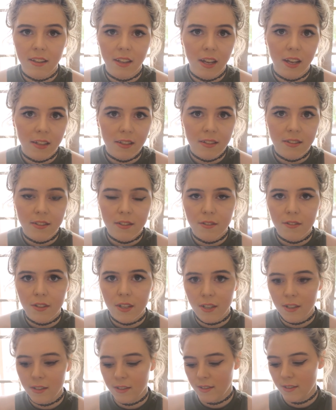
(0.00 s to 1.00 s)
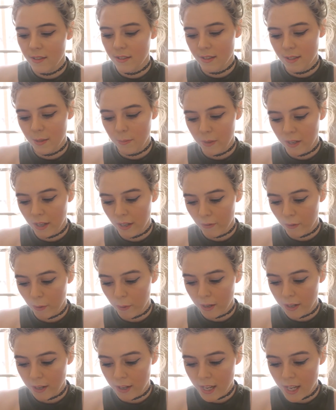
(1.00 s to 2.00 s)
like the silver, this is something
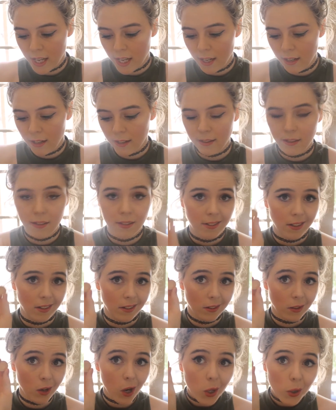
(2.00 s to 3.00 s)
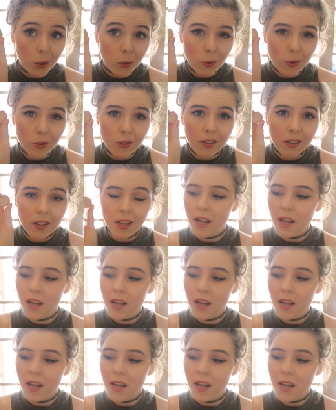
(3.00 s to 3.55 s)
everyone needs because it's gold,